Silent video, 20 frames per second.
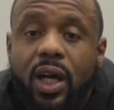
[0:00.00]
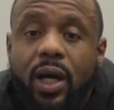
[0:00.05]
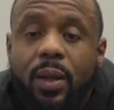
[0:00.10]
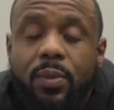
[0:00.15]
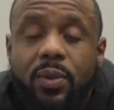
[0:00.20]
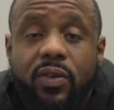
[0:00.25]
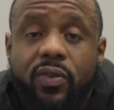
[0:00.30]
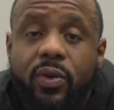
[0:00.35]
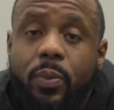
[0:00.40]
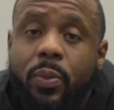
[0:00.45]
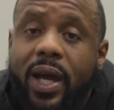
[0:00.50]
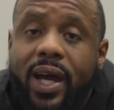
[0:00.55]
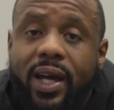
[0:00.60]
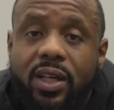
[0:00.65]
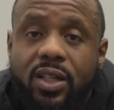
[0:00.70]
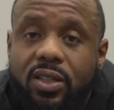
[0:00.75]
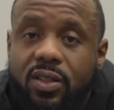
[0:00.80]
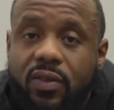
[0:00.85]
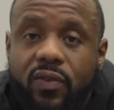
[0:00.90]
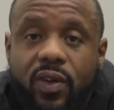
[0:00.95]
Different
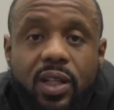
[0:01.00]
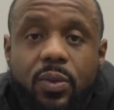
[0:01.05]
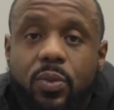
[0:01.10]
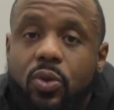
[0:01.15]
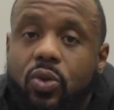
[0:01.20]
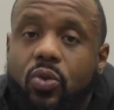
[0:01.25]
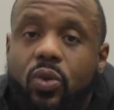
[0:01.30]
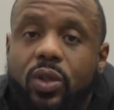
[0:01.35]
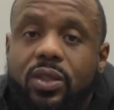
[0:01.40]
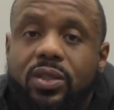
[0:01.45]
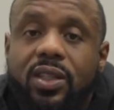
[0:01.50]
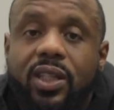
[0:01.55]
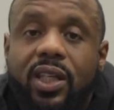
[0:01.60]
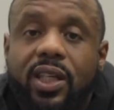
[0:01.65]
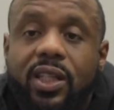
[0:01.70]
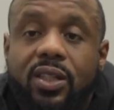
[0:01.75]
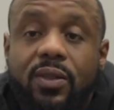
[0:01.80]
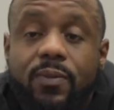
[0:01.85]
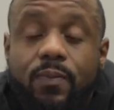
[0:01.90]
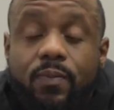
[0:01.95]
packages available. Once
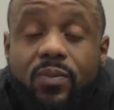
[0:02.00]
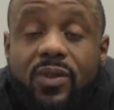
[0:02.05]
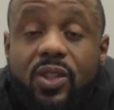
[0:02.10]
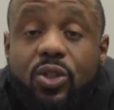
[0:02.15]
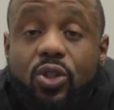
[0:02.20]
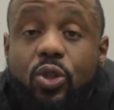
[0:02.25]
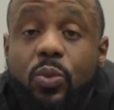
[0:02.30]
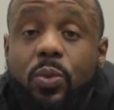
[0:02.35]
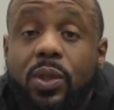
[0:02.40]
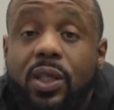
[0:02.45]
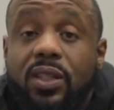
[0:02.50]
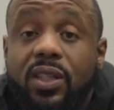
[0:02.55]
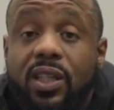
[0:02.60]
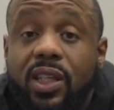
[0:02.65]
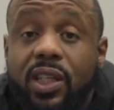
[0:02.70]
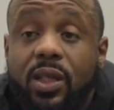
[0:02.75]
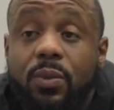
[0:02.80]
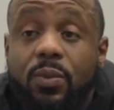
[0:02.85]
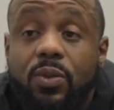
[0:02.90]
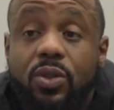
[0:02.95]
again, shoot me a
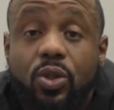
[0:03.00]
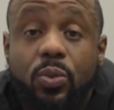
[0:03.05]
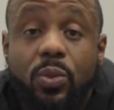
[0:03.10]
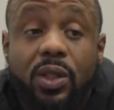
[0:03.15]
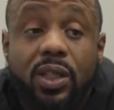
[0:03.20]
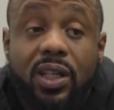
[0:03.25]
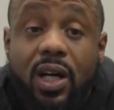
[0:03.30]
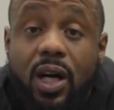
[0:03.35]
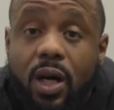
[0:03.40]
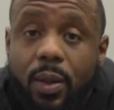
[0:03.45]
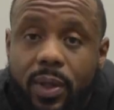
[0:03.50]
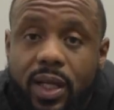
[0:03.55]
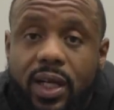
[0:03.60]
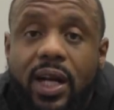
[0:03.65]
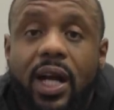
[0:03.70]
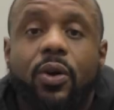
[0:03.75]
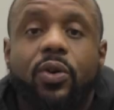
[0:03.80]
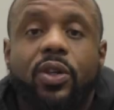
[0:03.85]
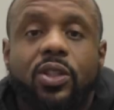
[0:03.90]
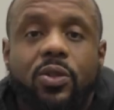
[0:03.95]
DM, shoot me a comment.
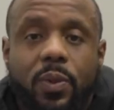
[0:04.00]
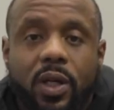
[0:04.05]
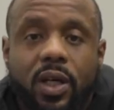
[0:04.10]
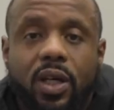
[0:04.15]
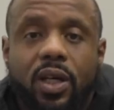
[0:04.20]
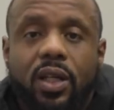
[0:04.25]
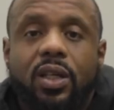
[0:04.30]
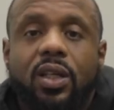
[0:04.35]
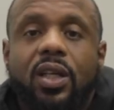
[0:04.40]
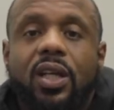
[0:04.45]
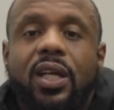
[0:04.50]
I'll respond.